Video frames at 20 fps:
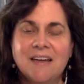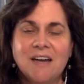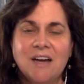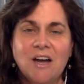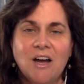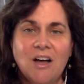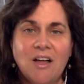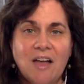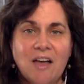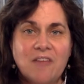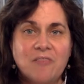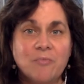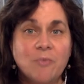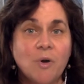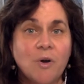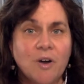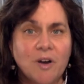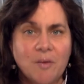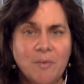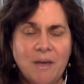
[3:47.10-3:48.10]
I'll have
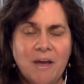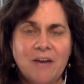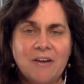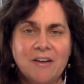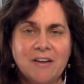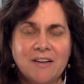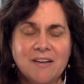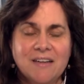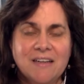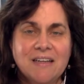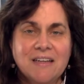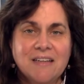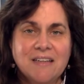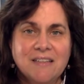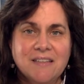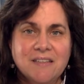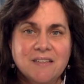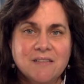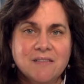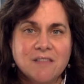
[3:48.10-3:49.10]
more about
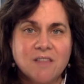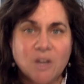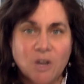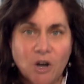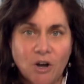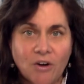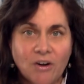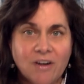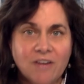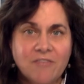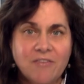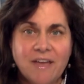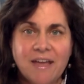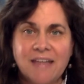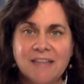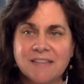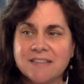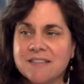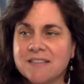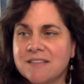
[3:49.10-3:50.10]
the current
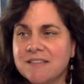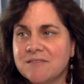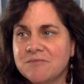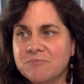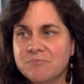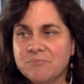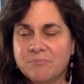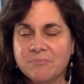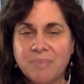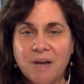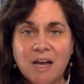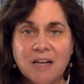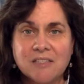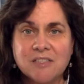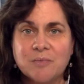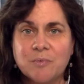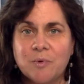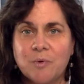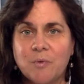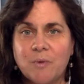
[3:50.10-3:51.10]
events,
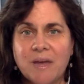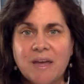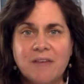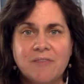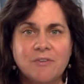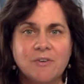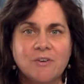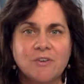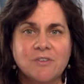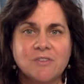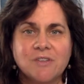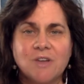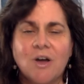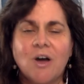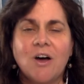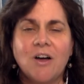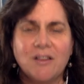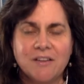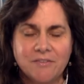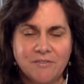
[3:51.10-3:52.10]
possible waivers,
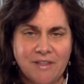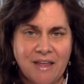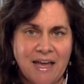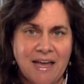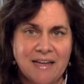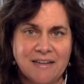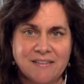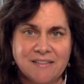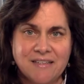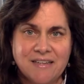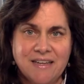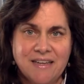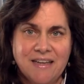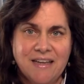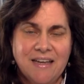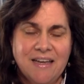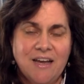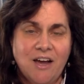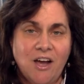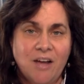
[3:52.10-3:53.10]
all of that
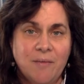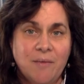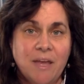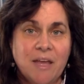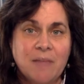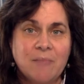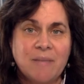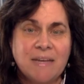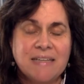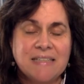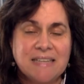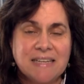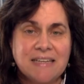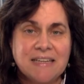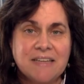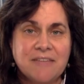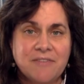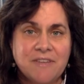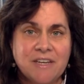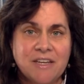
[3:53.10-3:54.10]
in my
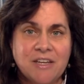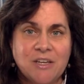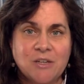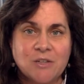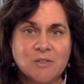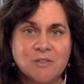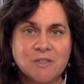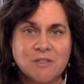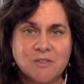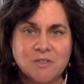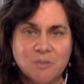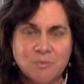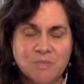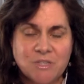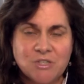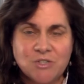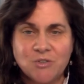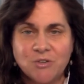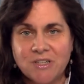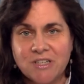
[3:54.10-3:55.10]
daily videos. So be
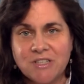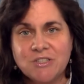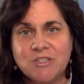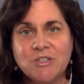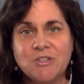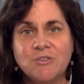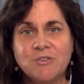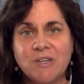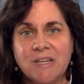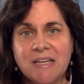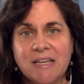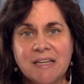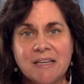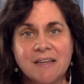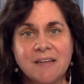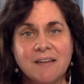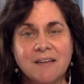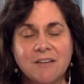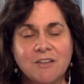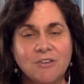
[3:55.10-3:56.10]
sure to tune in.
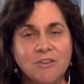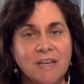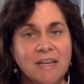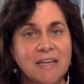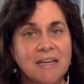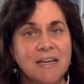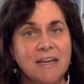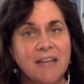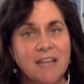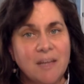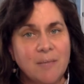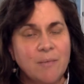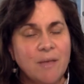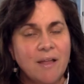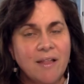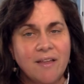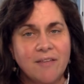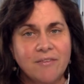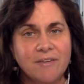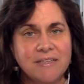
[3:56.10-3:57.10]
You'll get an
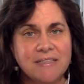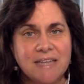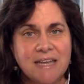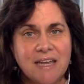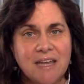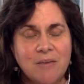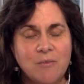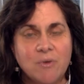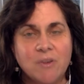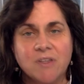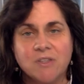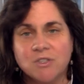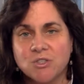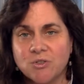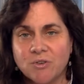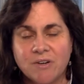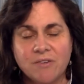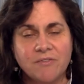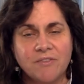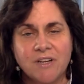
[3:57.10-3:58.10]
email every day with a
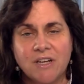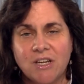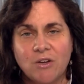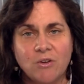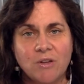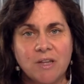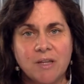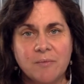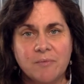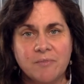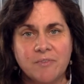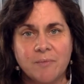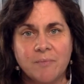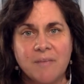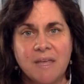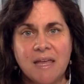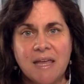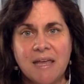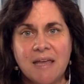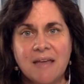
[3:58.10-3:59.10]
short video clip from
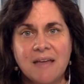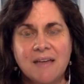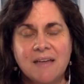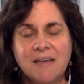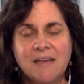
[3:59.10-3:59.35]
me.